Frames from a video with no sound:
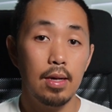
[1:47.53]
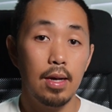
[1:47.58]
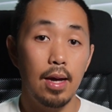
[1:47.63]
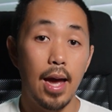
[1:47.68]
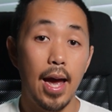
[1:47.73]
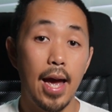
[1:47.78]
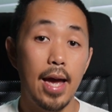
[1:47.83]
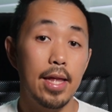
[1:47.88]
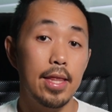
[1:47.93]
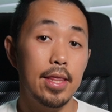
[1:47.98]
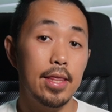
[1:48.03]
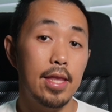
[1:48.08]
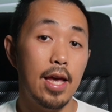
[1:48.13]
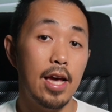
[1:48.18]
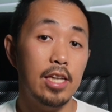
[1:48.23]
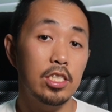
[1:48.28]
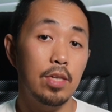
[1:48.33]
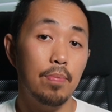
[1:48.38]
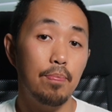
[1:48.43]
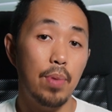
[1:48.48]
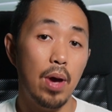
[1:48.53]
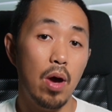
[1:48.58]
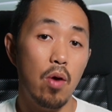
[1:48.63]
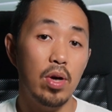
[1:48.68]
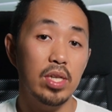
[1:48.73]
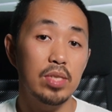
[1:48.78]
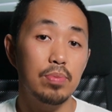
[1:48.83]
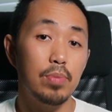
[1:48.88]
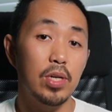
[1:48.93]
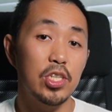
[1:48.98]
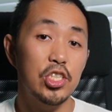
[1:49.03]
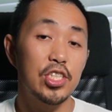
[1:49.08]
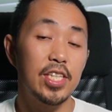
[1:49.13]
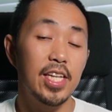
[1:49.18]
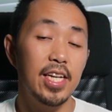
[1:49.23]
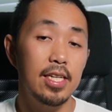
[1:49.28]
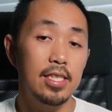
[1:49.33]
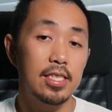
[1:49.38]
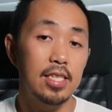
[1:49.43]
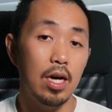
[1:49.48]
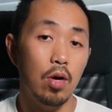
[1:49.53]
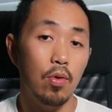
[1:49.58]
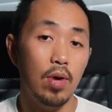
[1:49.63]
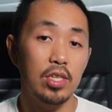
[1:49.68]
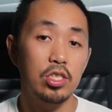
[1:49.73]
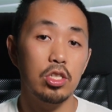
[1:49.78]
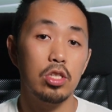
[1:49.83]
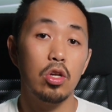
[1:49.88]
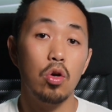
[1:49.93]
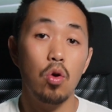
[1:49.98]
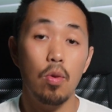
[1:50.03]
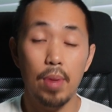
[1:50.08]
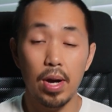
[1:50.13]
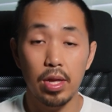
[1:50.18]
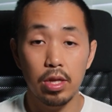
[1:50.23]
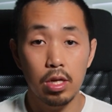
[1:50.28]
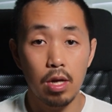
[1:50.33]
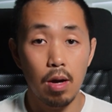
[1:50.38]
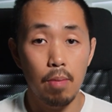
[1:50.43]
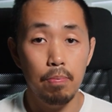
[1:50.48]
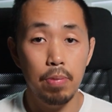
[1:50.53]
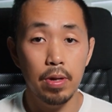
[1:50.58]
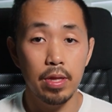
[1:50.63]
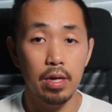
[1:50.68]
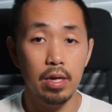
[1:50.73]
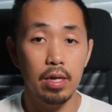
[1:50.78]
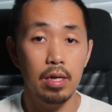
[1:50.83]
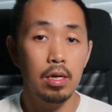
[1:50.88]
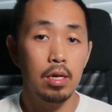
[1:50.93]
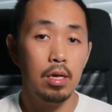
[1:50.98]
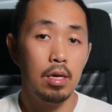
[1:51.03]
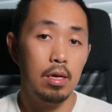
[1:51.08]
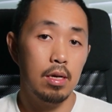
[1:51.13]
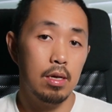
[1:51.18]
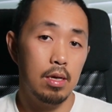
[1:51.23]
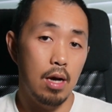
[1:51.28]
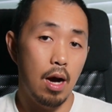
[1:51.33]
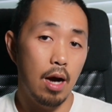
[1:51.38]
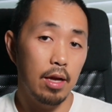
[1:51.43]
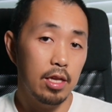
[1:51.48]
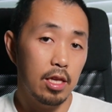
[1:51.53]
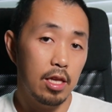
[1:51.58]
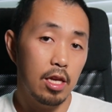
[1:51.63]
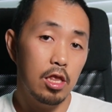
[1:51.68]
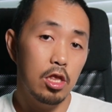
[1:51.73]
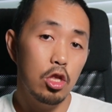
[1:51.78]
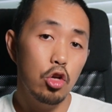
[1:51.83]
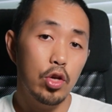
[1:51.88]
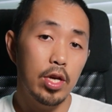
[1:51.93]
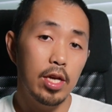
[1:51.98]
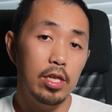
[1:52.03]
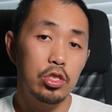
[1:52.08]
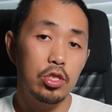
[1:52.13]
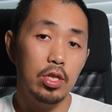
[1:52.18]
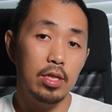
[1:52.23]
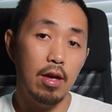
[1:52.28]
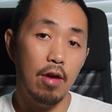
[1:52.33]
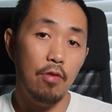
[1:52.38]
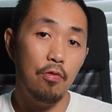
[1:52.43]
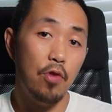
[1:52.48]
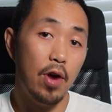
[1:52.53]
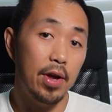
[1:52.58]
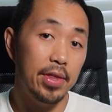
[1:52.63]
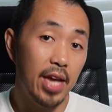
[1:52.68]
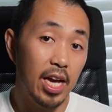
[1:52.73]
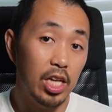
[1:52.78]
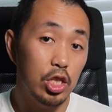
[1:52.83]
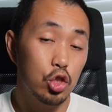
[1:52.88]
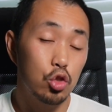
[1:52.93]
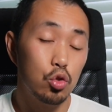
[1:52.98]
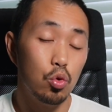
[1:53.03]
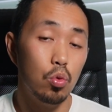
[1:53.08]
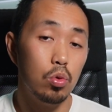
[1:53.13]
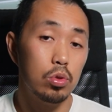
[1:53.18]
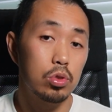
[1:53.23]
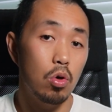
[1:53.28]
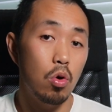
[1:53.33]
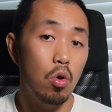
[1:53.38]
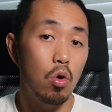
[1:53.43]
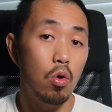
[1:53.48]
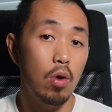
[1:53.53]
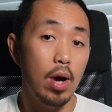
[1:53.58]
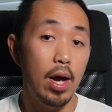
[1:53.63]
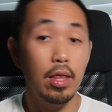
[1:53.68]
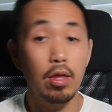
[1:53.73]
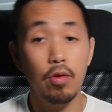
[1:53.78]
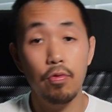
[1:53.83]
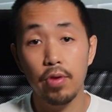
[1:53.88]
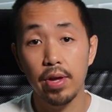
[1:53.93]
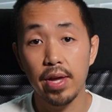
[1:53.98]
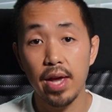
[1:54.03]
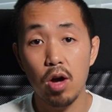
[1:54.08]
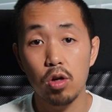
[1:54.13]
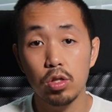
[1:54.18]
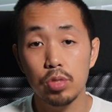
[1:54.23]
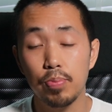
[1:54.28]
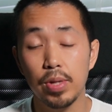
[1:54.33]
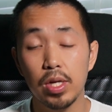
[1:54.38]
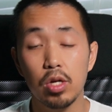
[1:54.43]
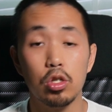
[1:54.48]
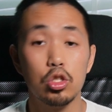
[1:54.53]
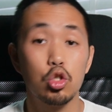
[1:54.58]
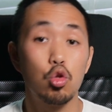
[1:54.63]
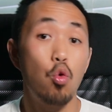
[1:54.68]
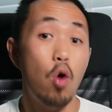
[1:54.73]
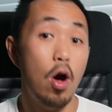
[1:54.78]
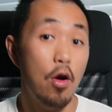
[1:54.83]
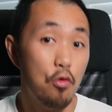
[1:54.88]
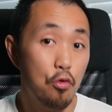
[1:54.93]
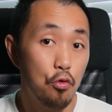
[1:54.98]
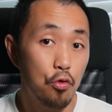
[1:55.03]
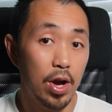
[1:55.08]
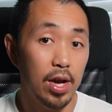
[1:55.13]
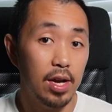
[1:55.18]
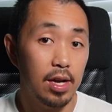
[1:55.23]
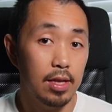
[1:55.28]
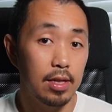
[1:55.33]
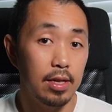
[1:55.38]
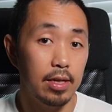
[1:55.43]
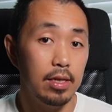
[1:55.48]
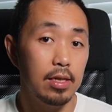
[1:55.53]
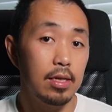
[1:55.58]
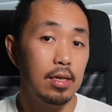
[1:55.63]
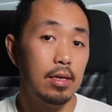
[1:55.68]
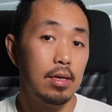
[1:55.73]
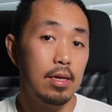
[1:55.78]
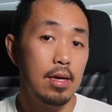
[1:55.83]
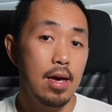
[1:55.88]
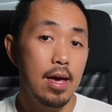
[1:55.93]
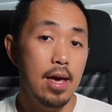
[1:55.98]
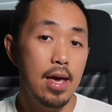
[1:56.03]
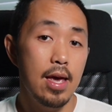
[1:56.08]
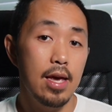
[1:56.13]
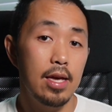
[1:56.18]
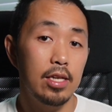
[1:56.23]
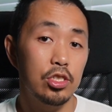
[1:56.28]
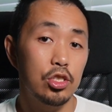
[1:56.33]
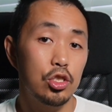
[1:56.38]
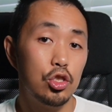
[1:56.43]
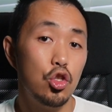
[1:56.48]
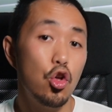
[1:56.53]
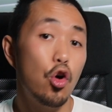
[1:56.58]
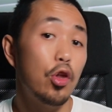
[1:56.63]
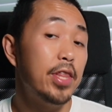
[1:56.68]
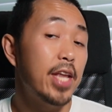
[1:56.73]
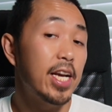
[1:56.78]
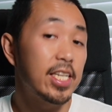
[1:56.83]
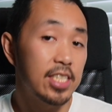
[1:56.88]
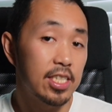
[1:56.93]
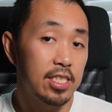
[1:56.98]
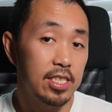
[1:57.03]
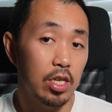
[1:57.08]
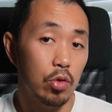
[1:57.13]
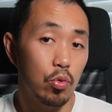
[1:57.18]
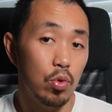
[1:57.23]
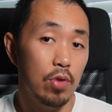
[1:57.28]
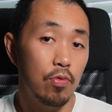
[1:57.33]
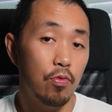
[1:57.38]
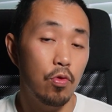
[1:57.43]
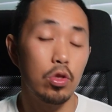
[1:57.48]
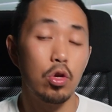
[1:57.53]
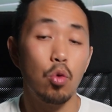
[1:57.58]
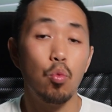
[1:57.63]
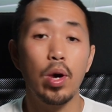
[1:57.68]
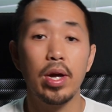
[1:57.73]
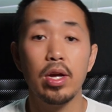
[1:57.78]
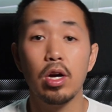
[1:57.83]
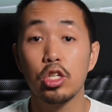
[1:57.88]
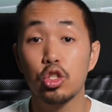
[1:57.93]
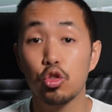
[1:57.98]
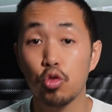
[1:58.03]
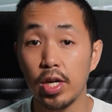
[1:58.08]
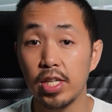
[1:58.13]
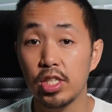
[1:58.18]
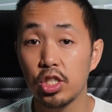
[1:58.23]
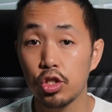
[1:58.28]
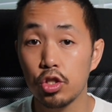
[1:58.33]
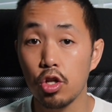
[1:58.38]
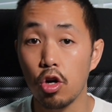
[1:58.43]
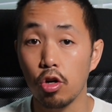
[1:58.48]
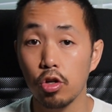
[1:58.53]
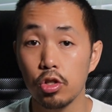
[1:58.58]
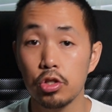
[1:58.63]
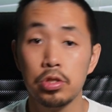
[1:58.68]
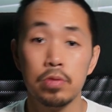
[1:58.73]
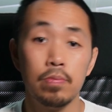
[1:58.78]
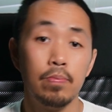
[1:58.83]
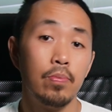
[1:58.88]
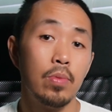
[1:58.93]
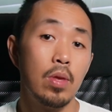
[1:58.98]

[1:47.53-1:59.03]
And that's about as much detail as I know about the company. I didn't look into their financials or anything else because, quite frankly, it's not necessary for the way I trade stocks.